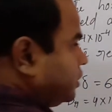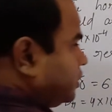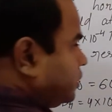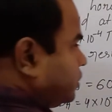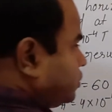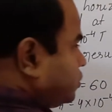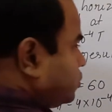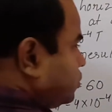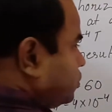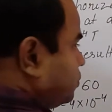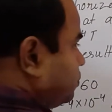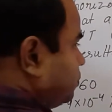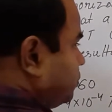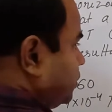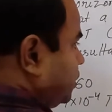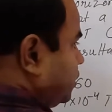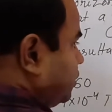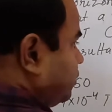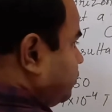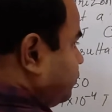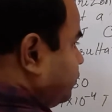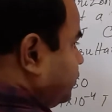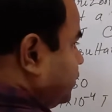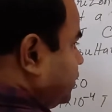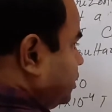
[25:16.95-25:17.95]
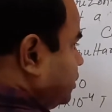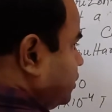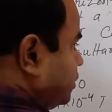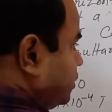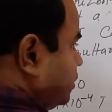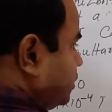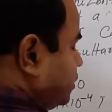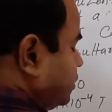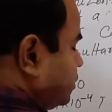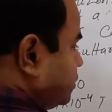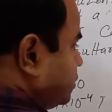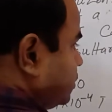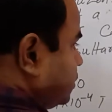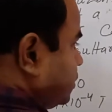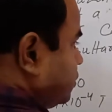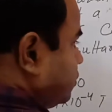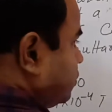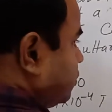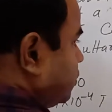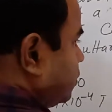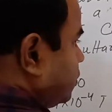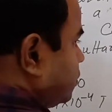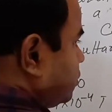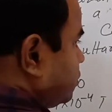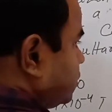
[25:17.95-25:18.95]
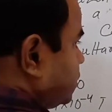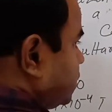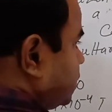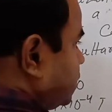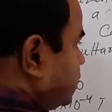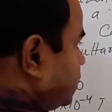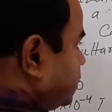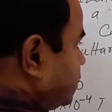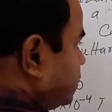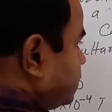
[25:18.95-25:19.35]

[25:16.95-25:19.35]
So BV is equal to, that is